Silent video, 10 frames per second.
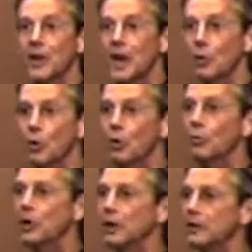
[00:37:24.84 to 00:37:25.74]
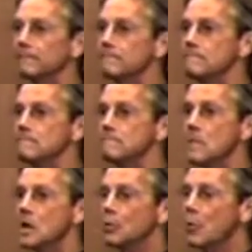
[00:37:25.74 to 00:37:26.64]
that oil rig.
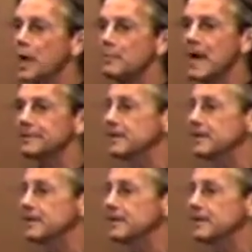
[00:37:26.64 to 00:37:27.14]
Right about